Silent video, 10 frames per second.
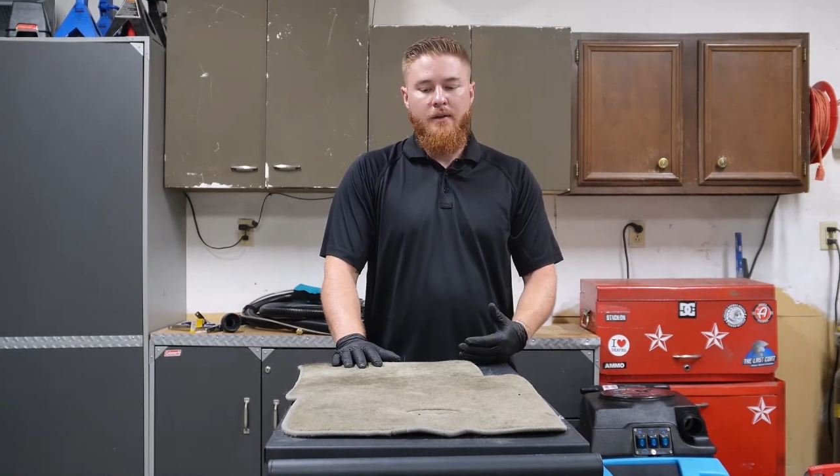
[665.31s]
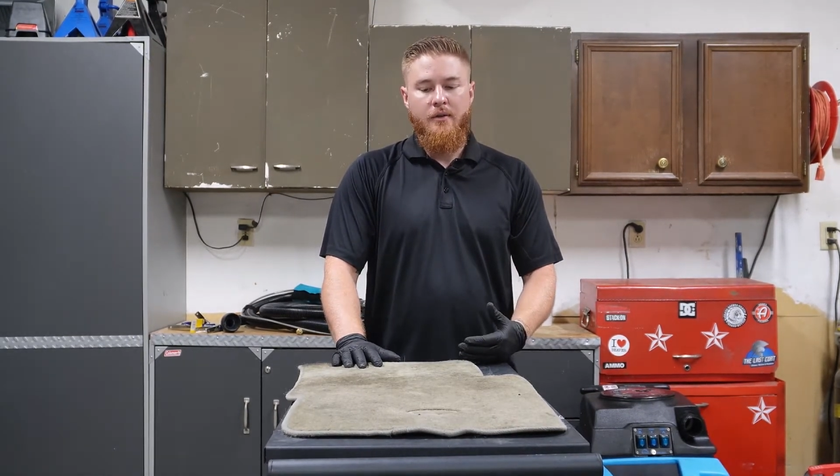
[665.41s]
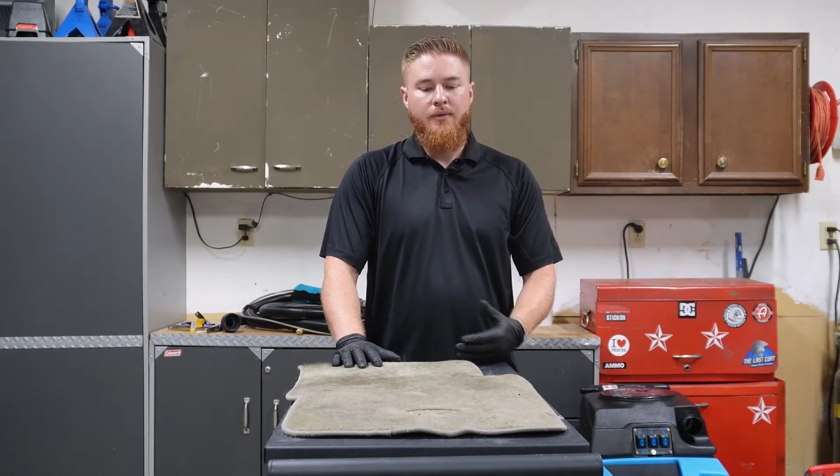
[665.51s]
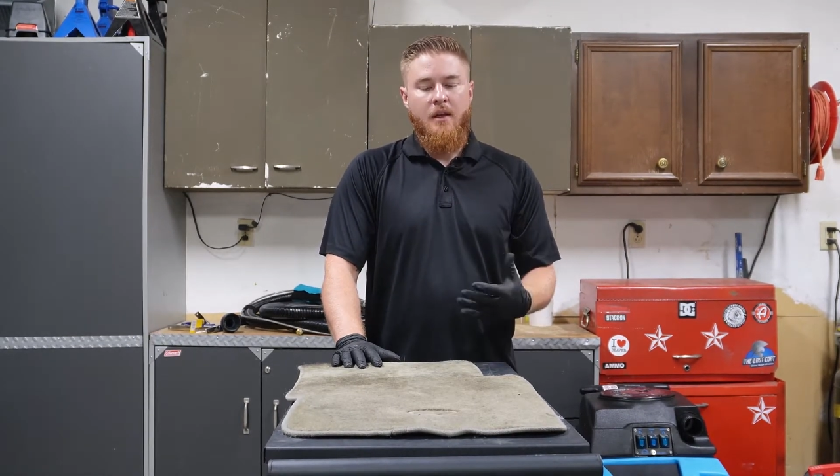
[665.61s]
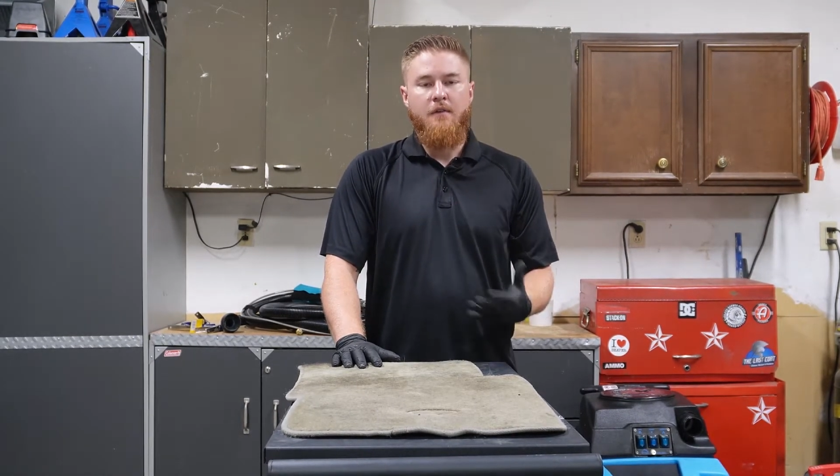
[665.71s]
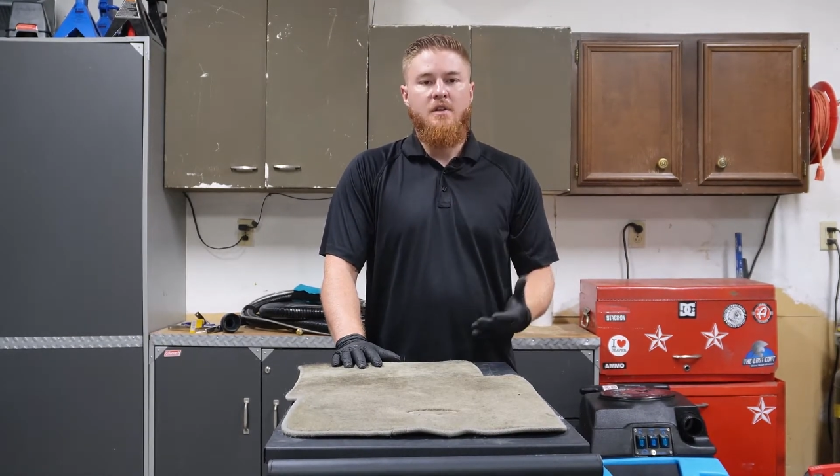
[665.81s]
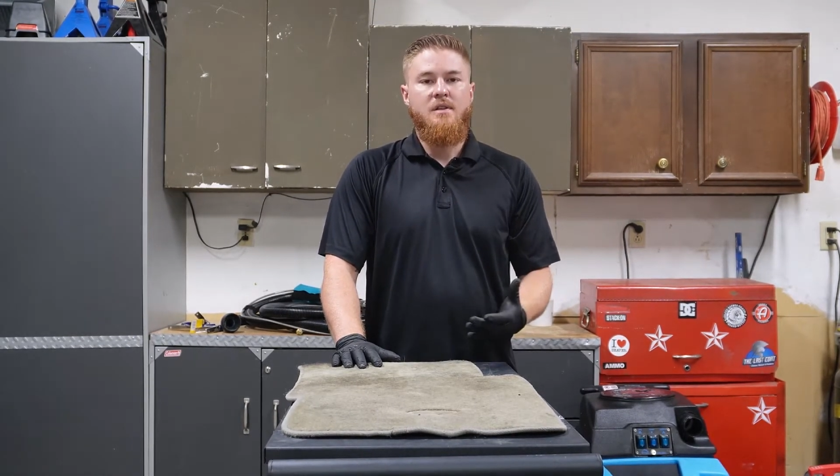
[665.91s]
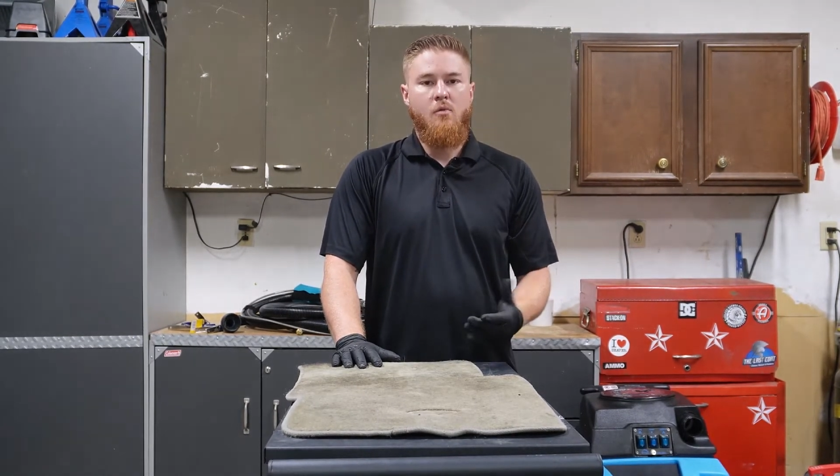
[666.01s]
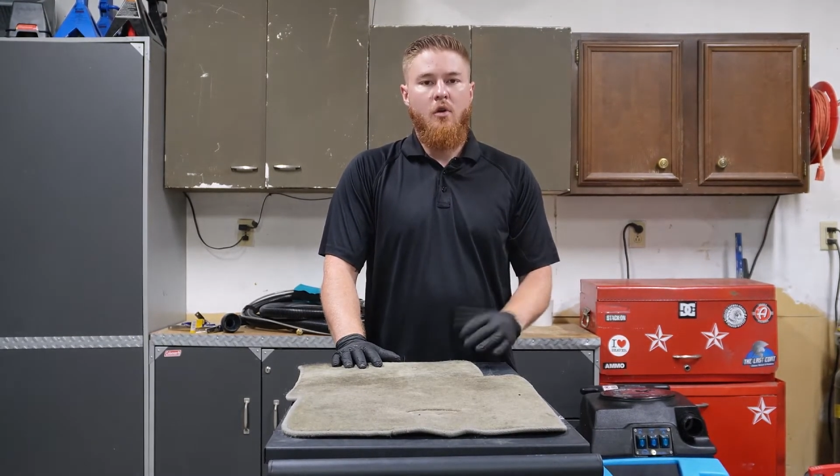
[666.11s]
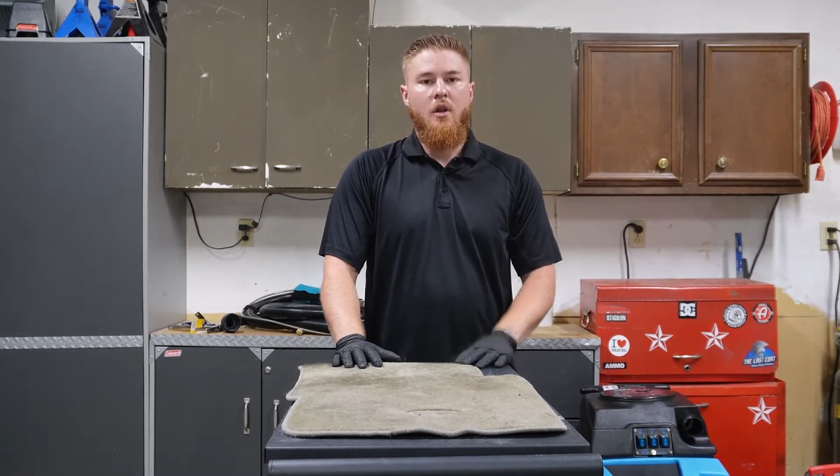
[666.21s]
It'll give you
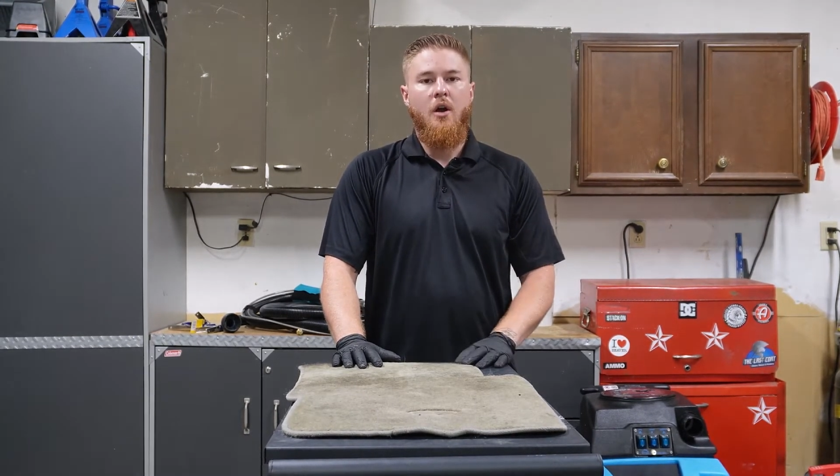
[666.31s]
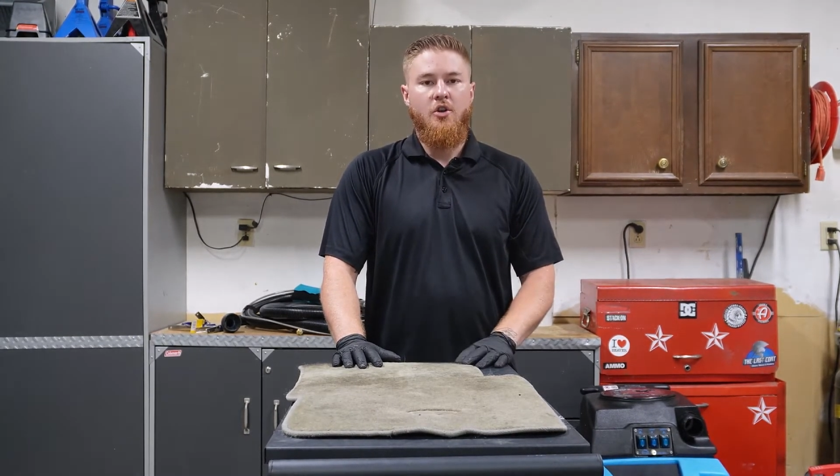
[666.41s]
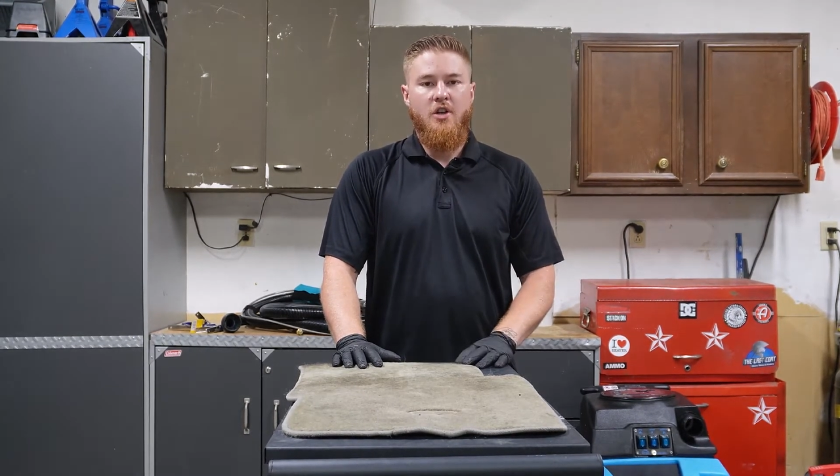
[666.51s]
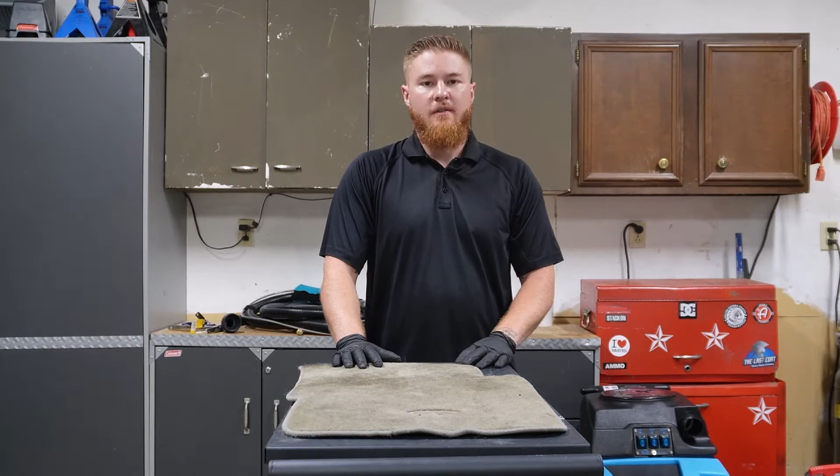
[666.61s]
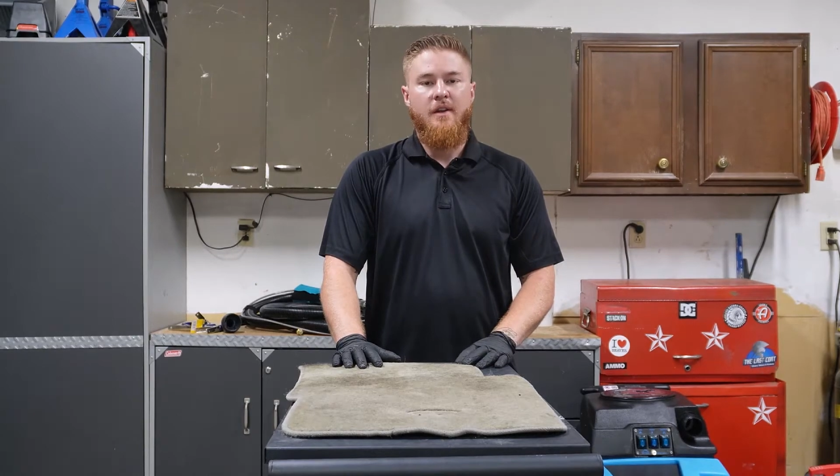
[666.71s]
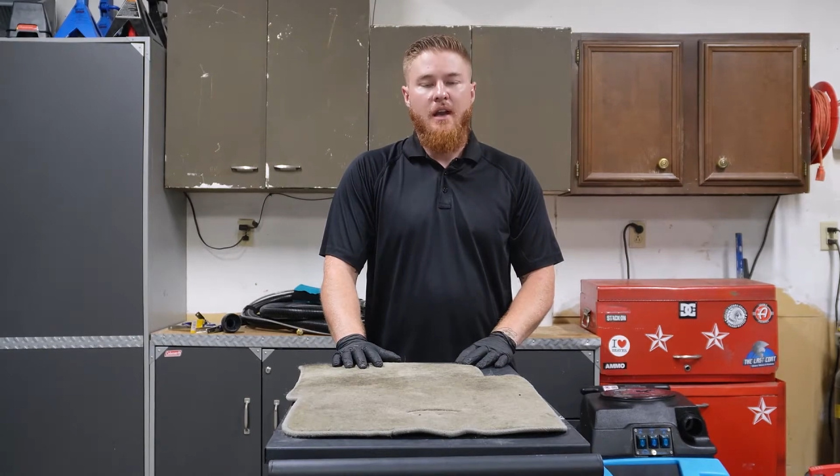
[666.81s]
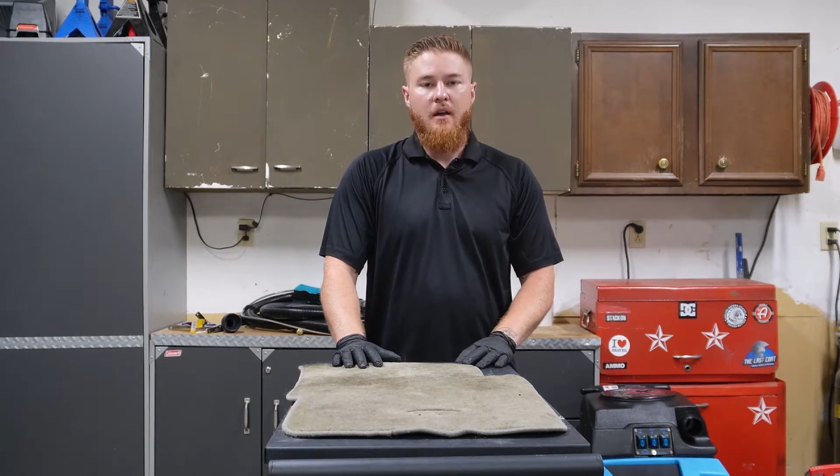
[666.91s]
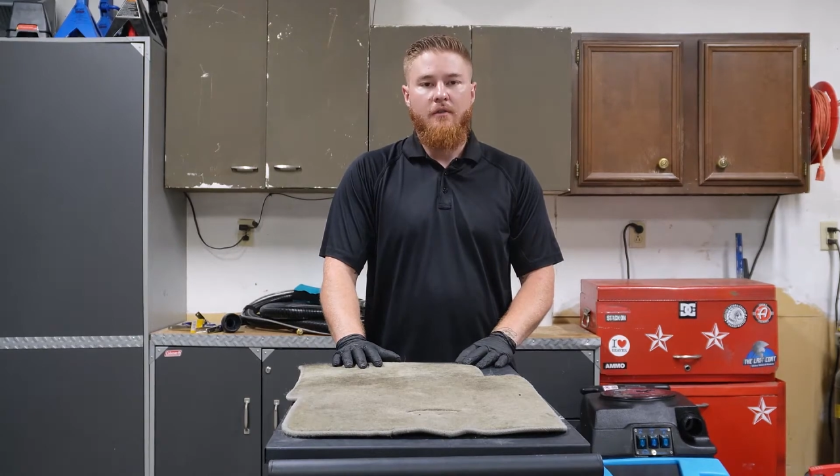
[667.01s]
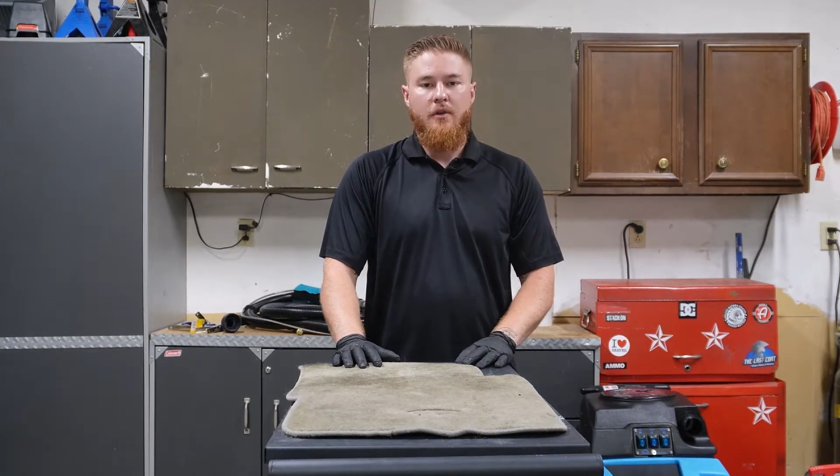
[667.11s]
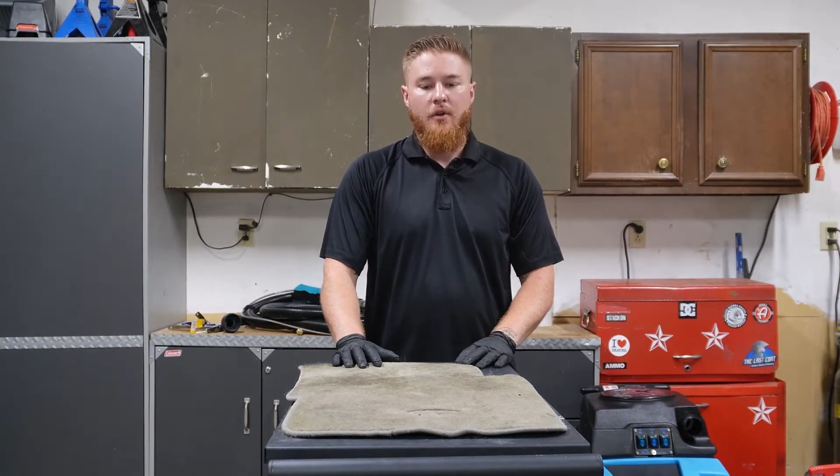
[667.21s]
some more longevity
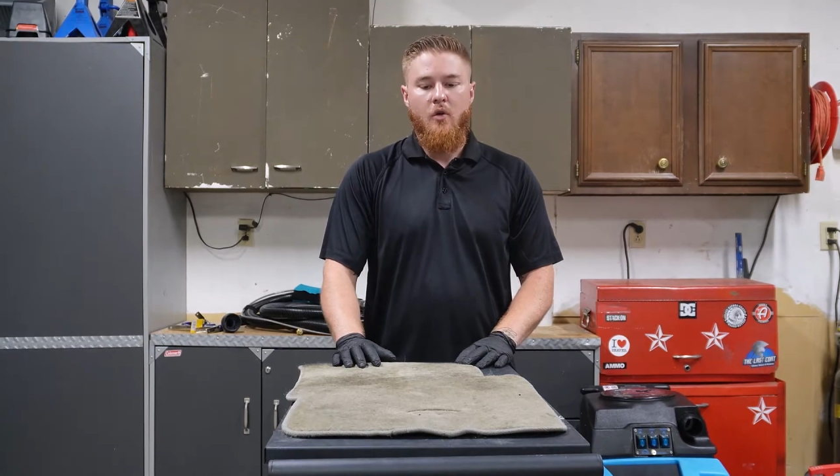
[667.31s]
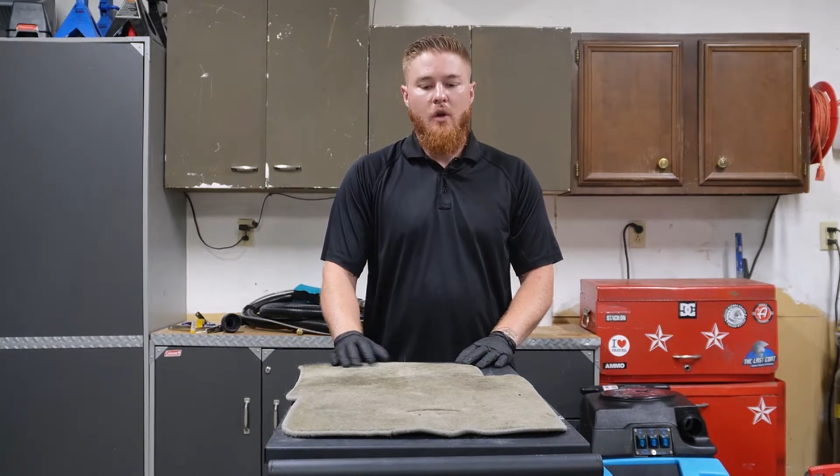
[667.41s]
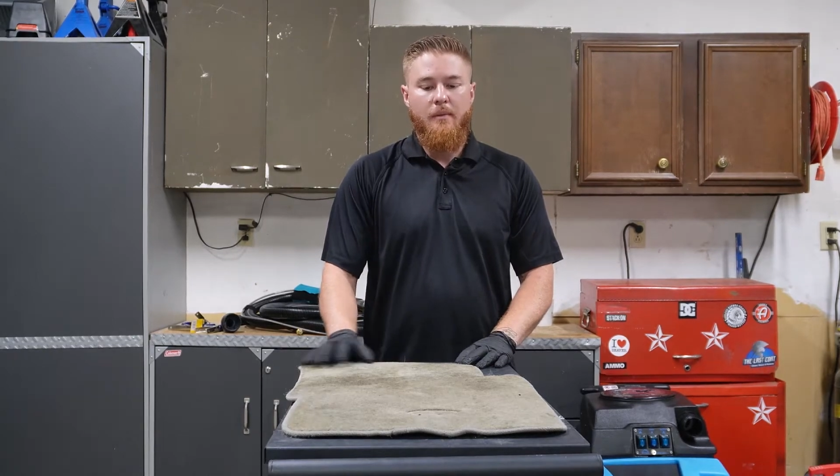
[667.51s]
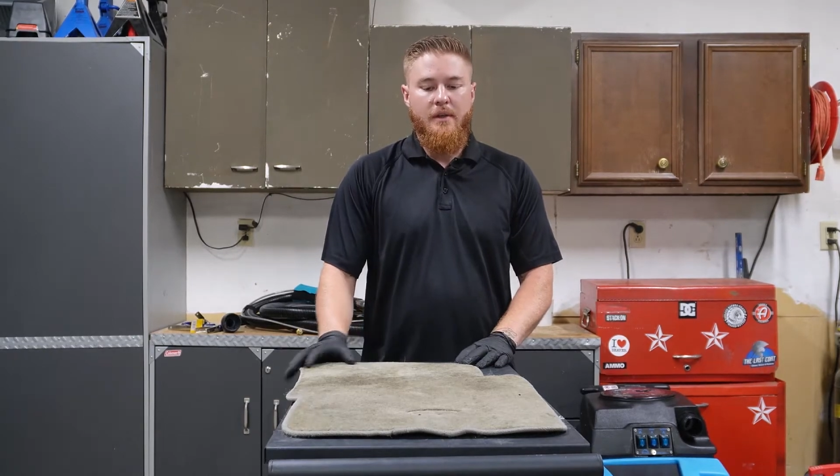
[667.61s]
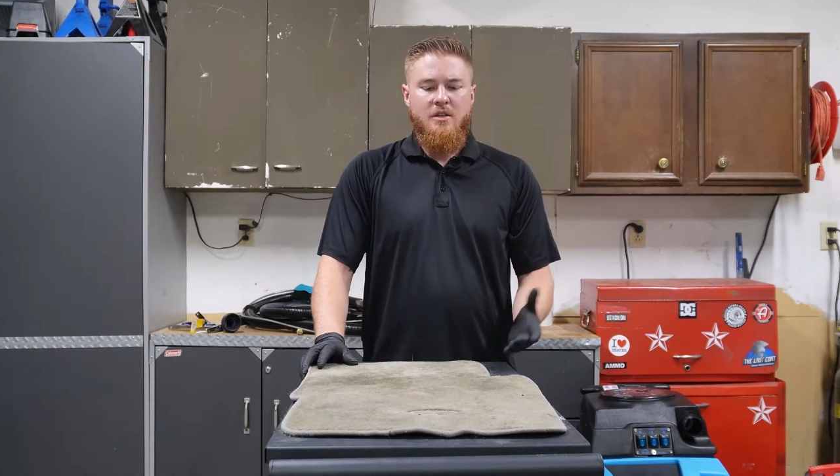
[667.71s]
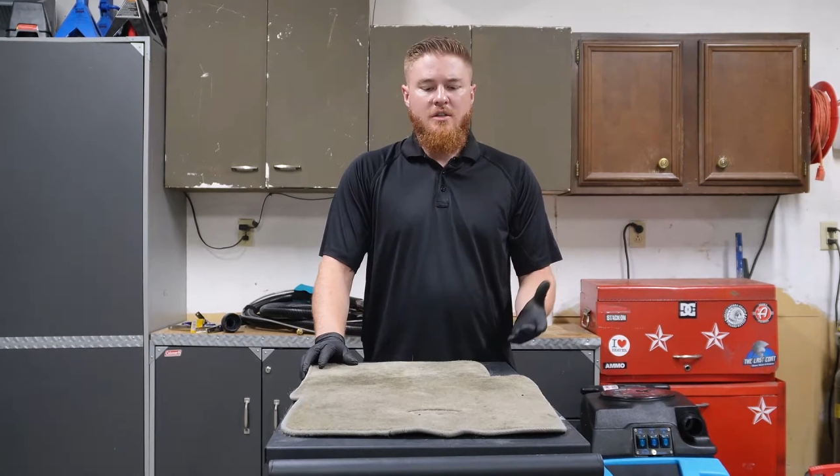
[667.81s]
out of your equipment.